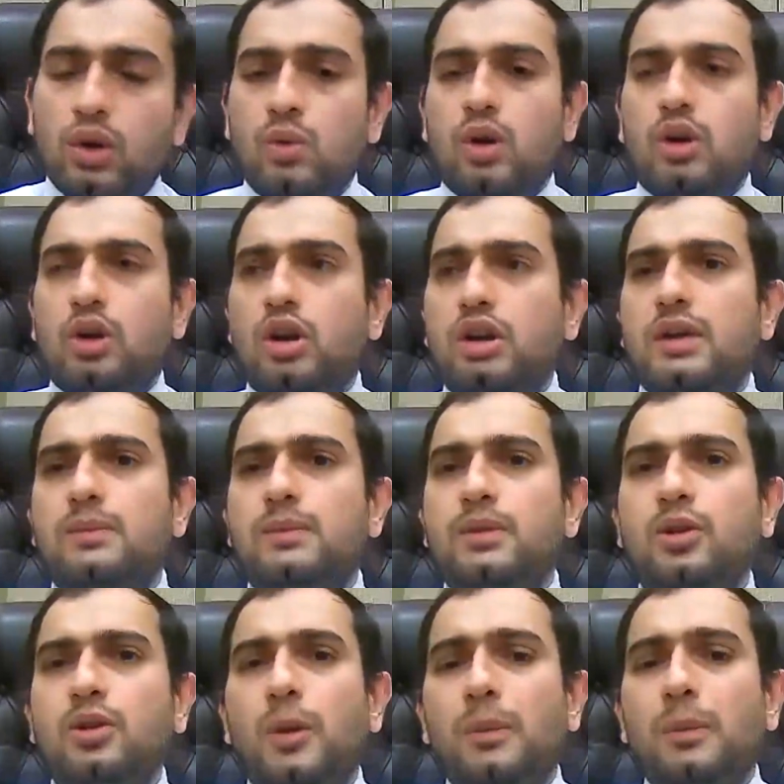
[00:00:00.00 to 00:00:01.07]
to work on
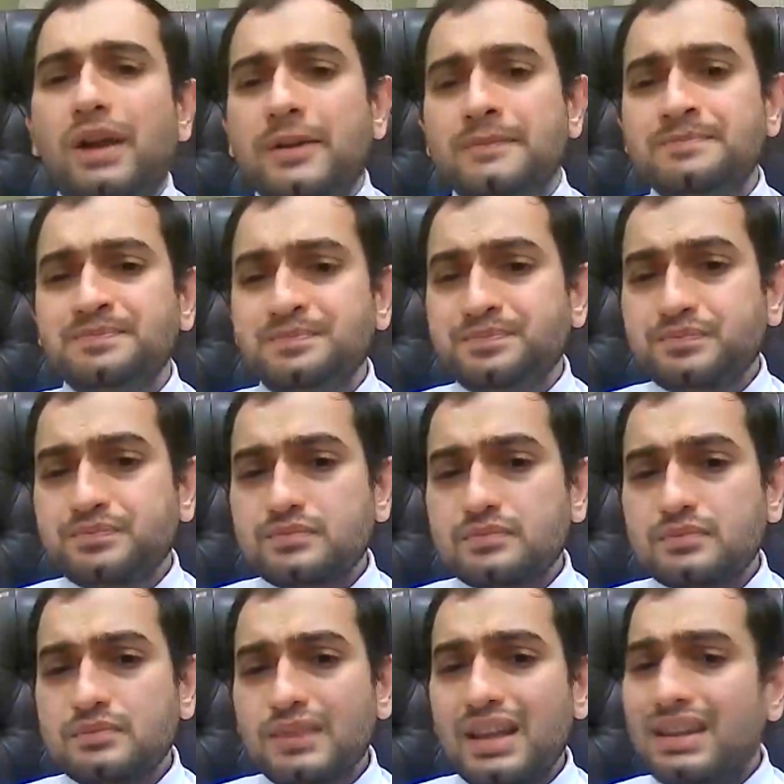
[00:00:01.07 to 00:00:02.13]
criminal law. But
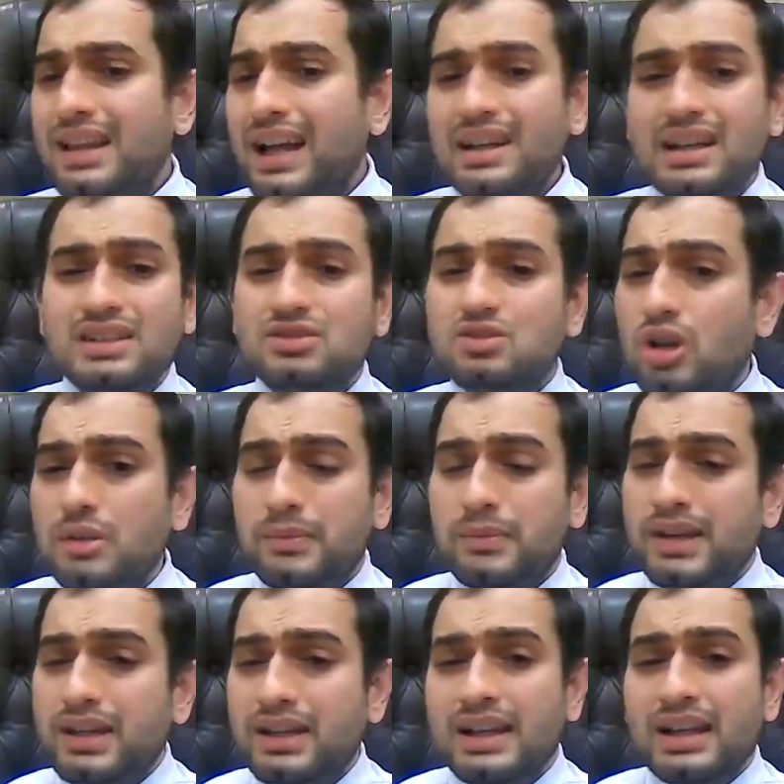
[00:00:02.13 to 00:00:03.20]
that does not
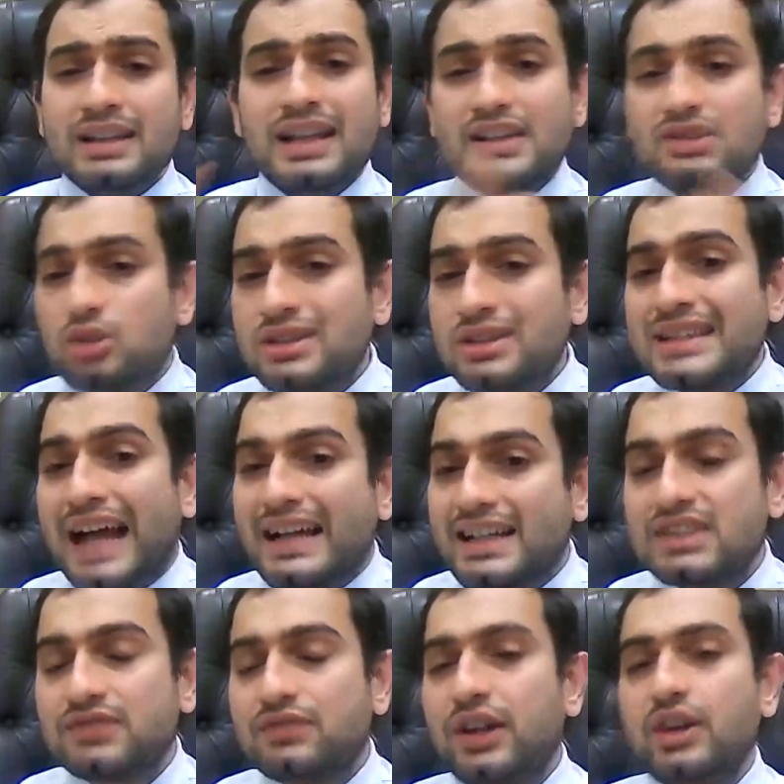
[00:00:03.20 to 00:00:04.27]
mean that's going to
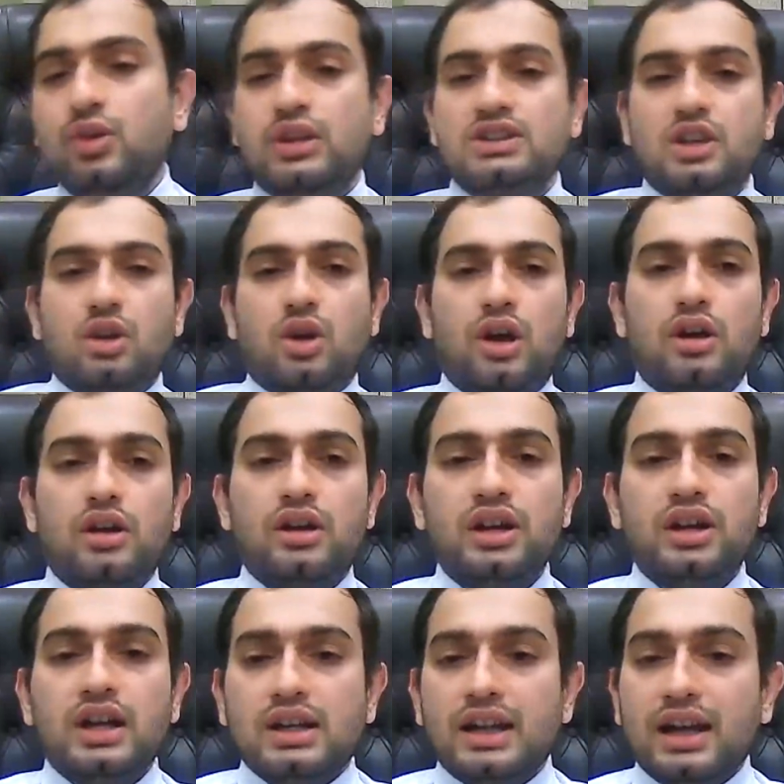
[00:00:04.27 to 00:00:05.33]
satisfy you as a lawyer.
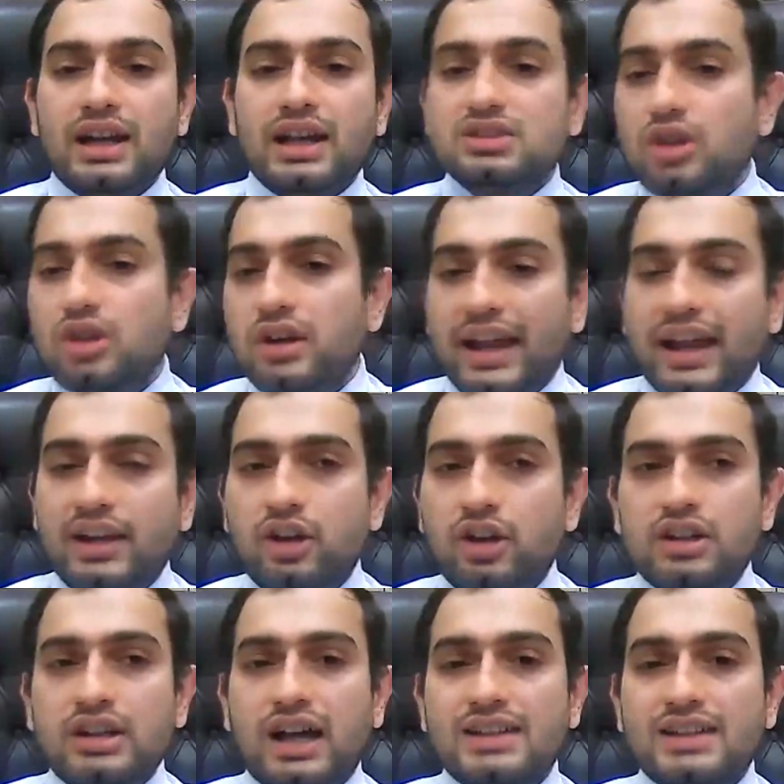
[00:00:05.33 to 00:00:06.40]
That does not end
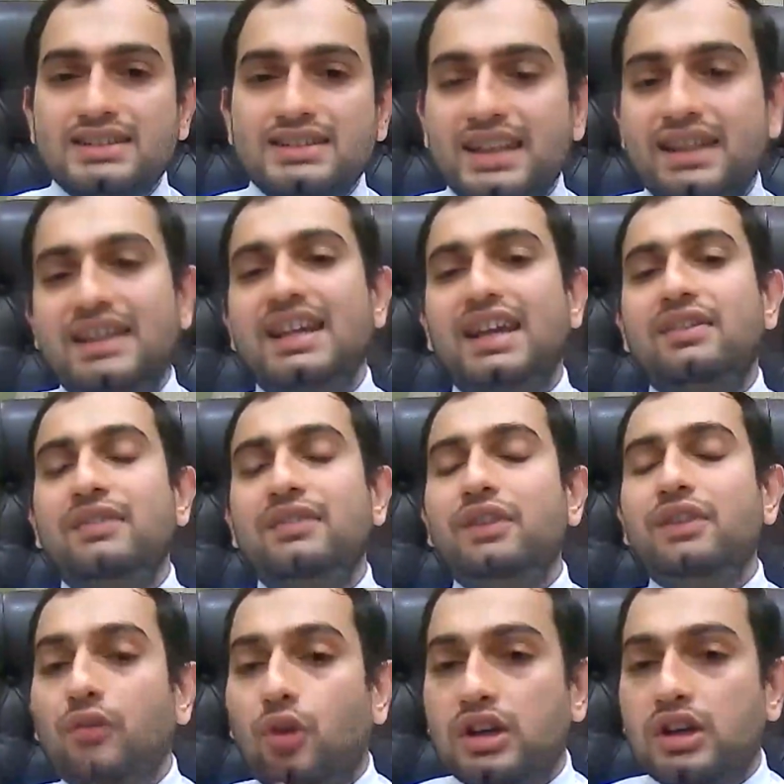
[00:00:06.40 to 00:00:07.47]
the task. In the end, when
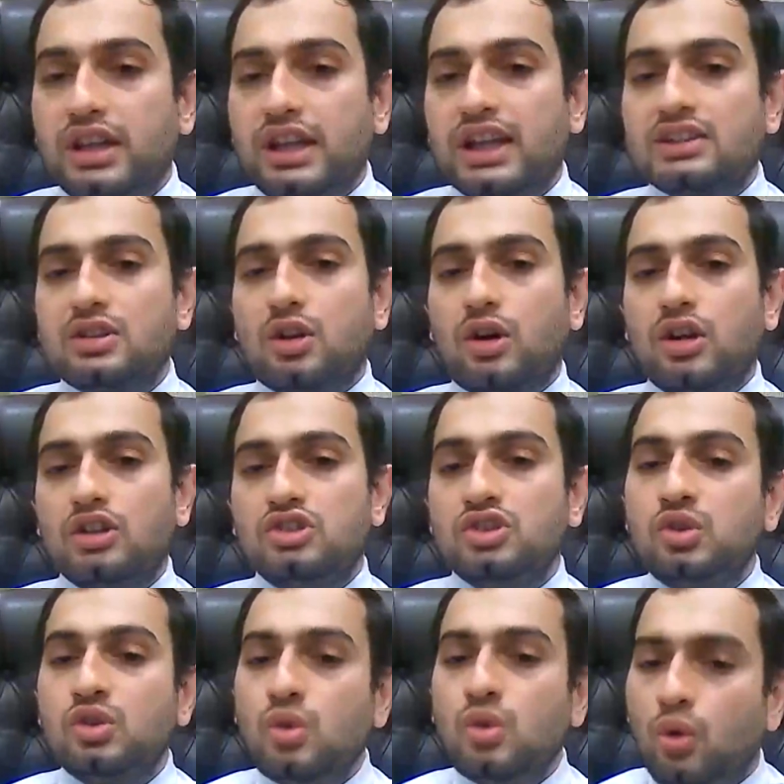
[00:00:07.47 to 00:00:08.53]
you're working as lawyers,
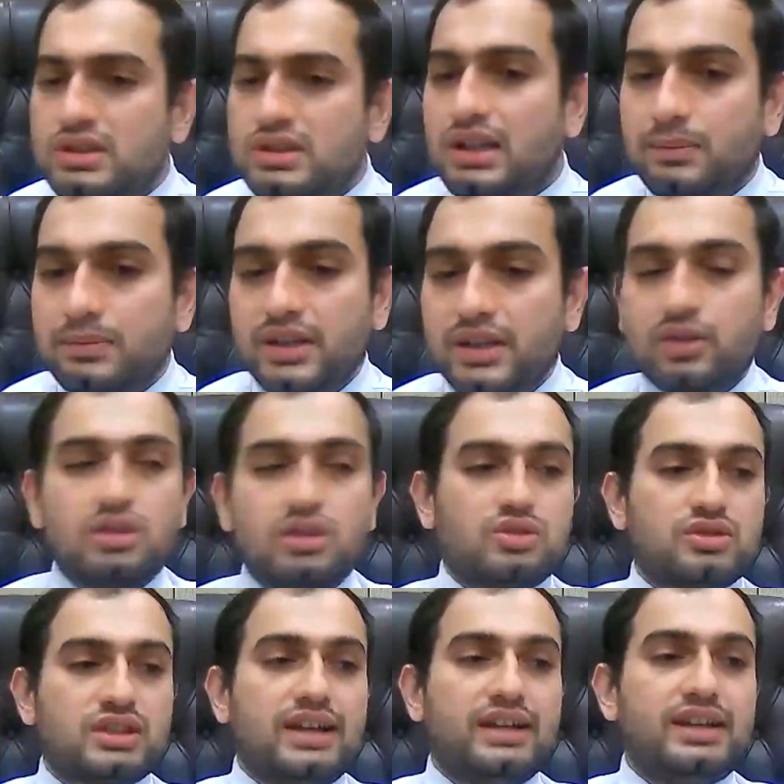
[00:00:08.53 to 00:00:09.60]
you owe something to the
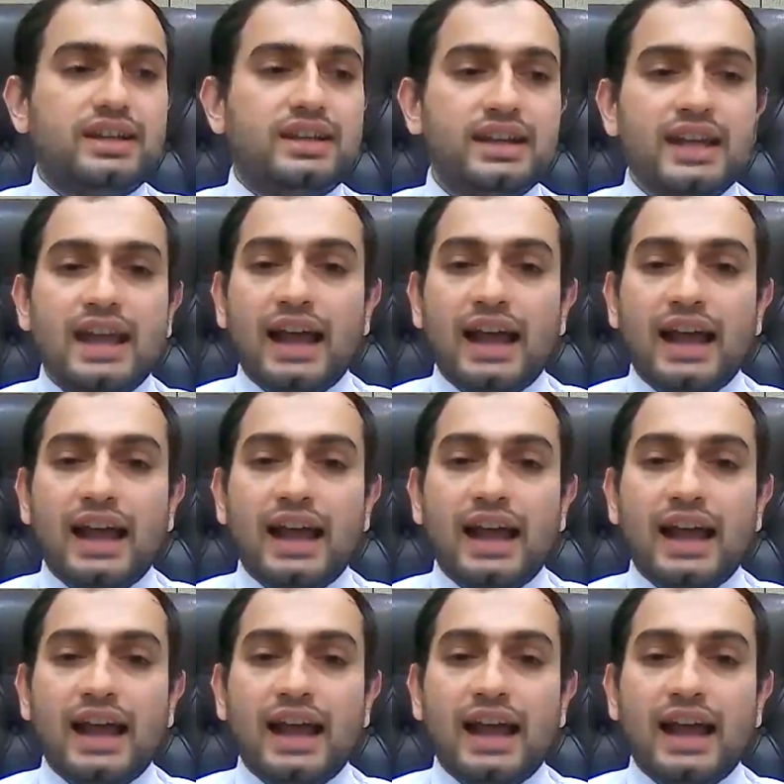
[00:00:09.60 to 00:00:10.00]
society.